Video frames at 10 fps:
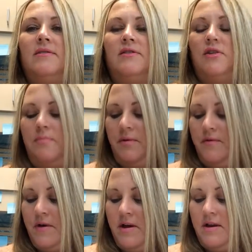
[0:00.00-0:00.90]
Super
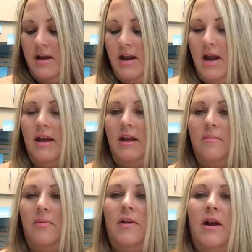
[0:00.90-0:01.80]
fun. And I
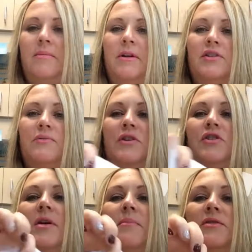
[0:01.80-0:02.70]
can put, I'm going to
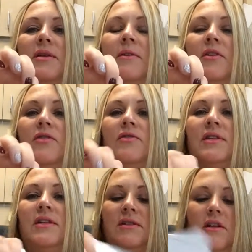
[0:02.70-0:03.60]
switch numbers. I'm going to use
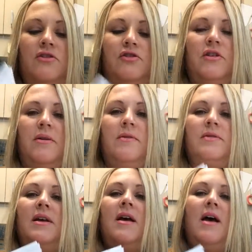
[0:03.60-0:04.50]
these larger
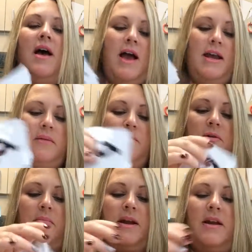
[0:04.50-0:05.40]
numbers. I can
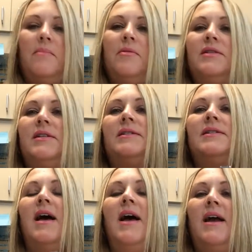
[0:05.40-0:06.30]
put my numbers
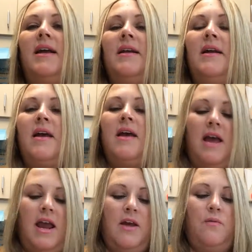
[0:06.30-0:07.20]
inside.
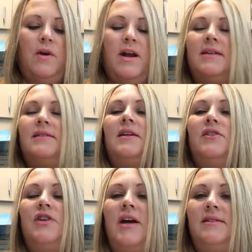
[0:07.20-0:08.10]
And what I
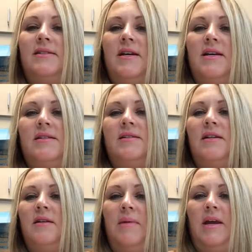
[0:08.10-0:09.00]
suggest is,
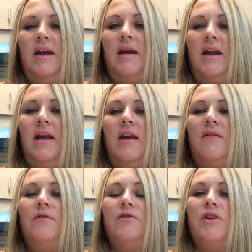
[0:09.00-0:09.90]
in the beginning,
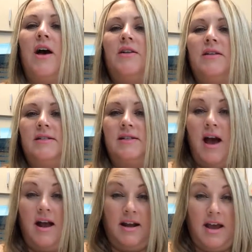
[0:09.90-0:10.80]
if your child is
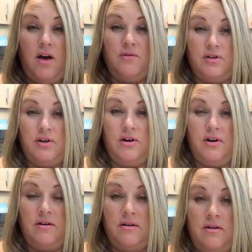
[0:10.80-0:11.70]
not a
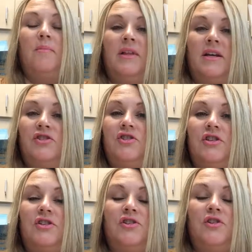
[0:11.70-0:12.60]
counter, let's
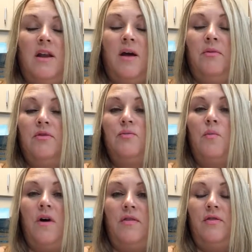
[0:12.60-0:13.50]
just do numbers
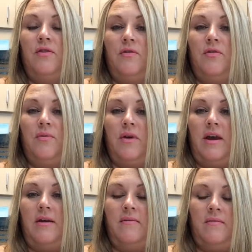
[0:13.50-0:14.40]
1 through 3.